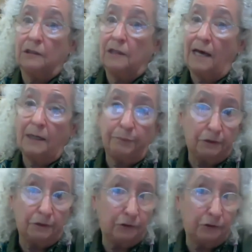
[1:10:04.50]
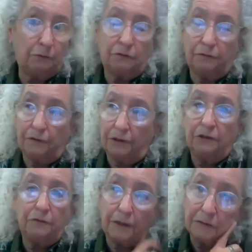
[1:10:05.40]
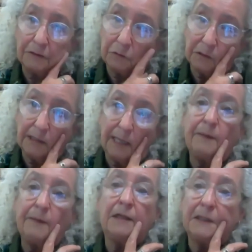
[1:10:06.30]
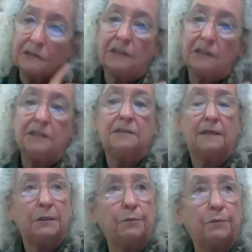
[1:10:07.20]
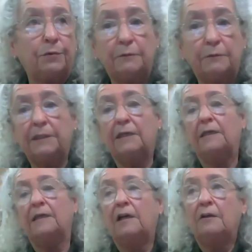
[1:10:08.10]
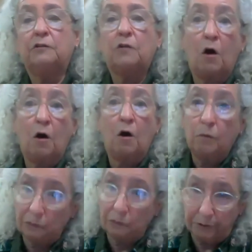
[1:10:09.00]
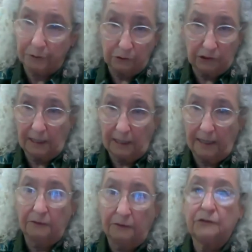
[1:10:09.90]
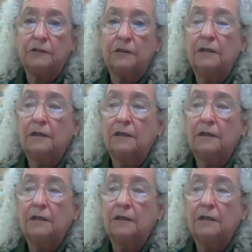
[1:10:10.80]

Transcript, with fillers: a lot of blues. He was very good friends with Leadbelly and Sonny Terry and Brownie McGhee. It was always blues in the house.